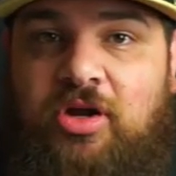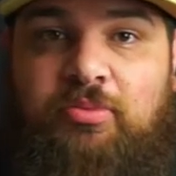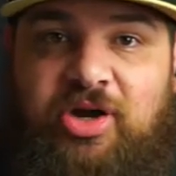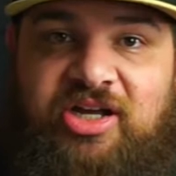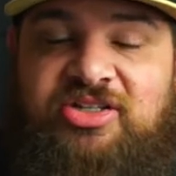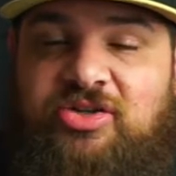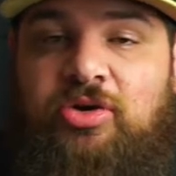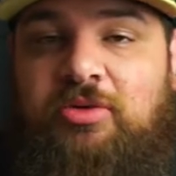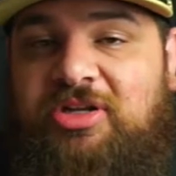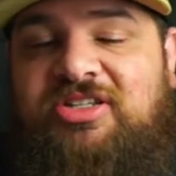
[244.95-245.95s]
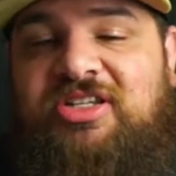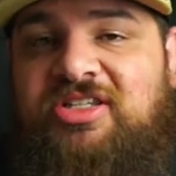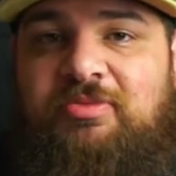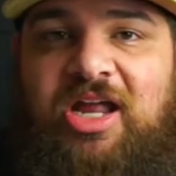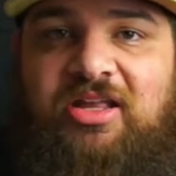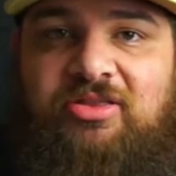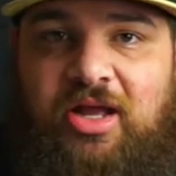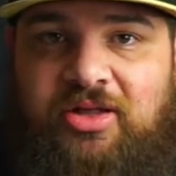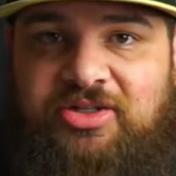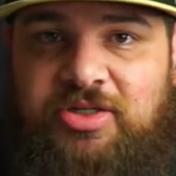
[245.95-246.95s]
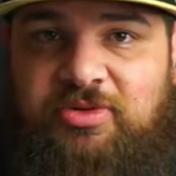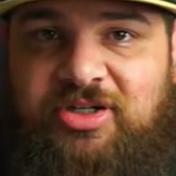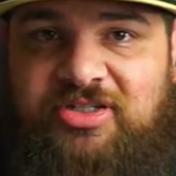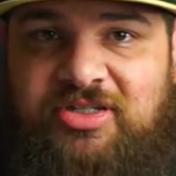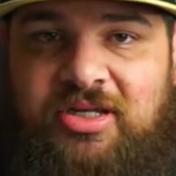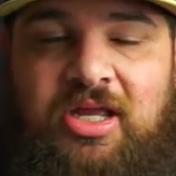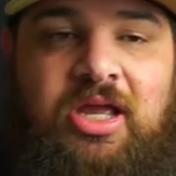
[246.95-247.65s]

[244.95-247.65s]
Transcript: your buck is going to be systematic theology books,